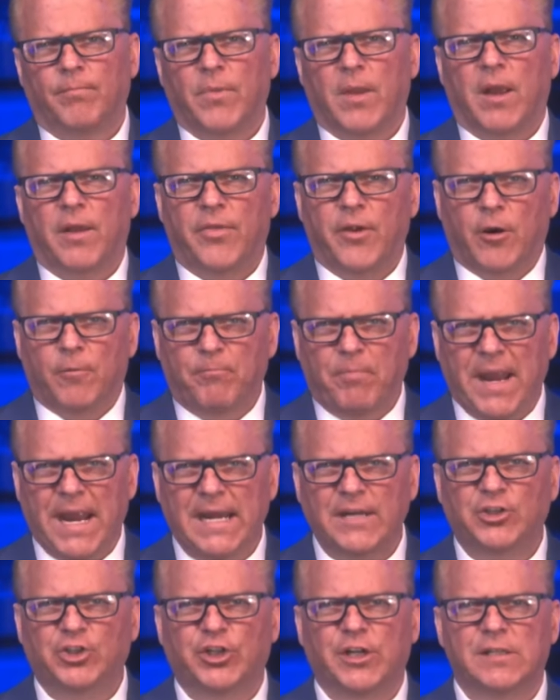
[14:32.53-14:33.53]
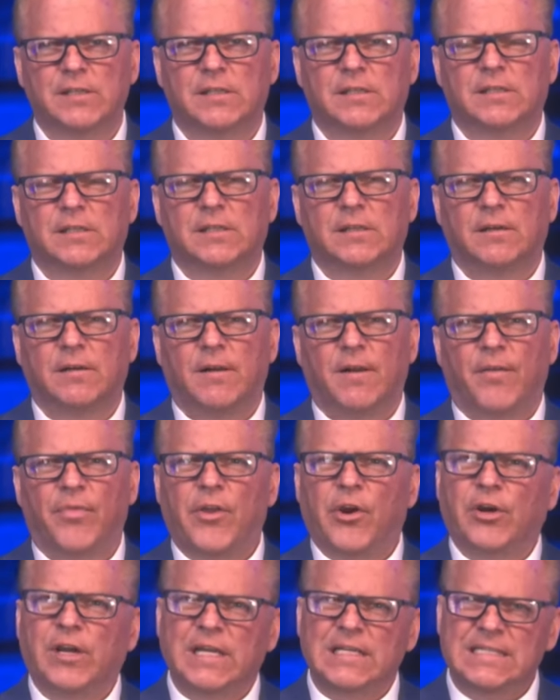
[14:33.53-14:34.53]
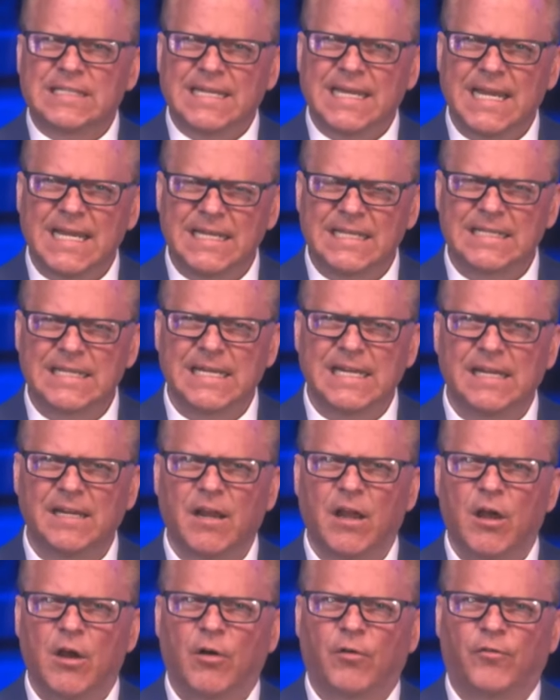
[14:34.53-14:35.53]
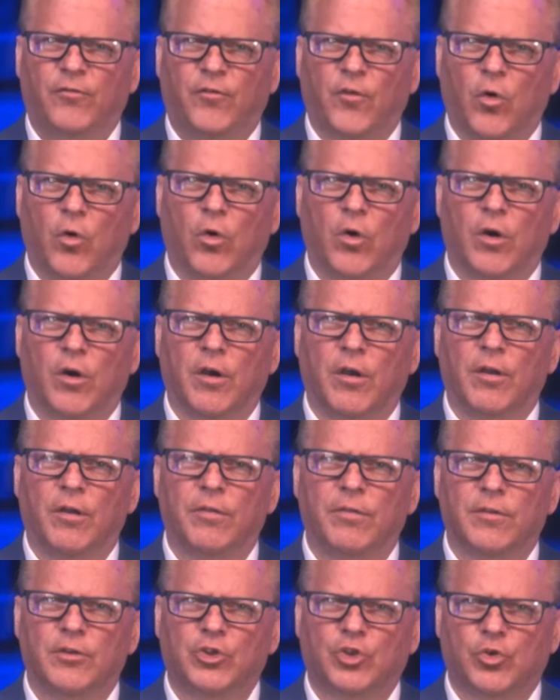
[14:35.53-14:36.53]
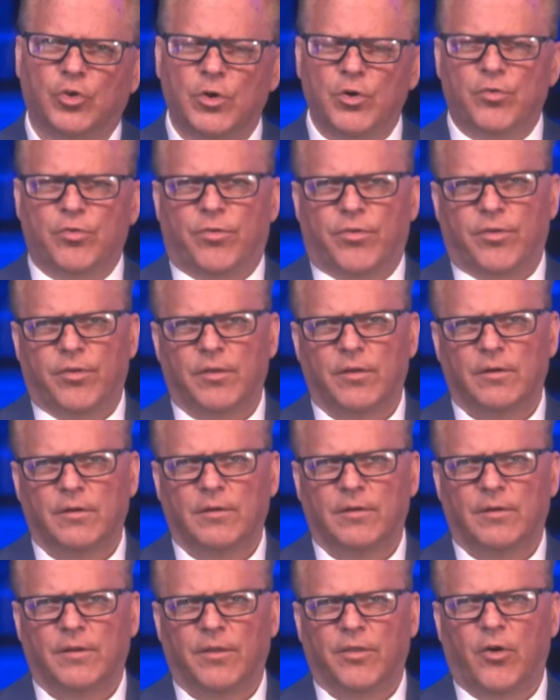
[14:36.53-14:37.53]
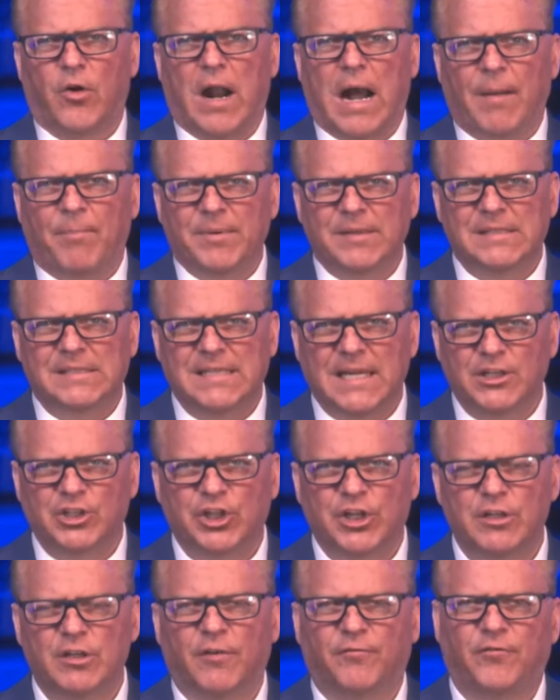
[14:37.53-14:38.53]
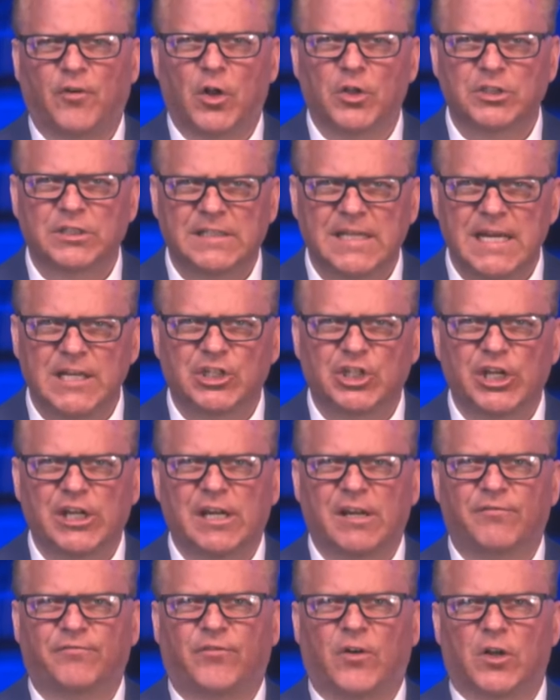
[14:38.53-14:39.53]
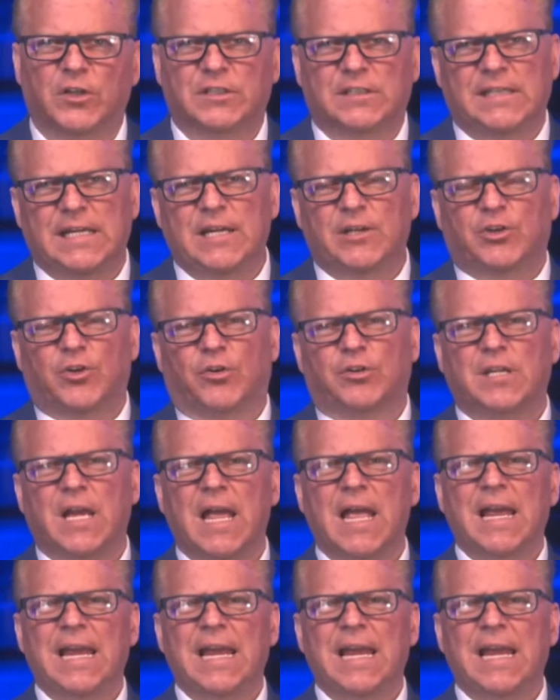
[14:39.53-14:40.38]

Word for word: their patience, their contending for the truth, their opposition to false teaching and false teachers.